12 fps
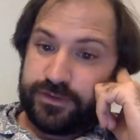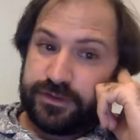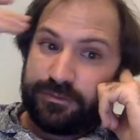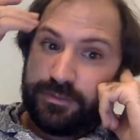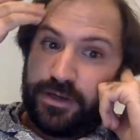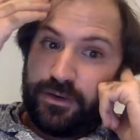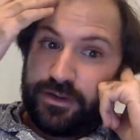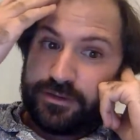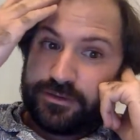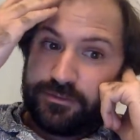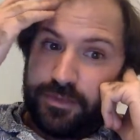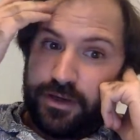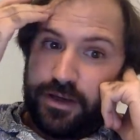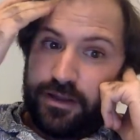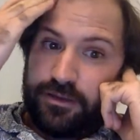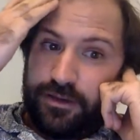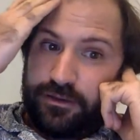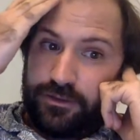experienced by
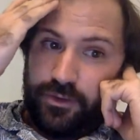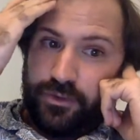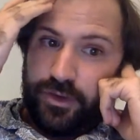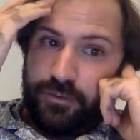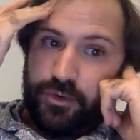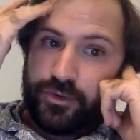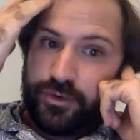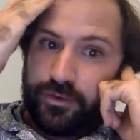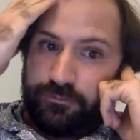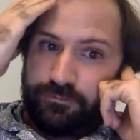the locomotor.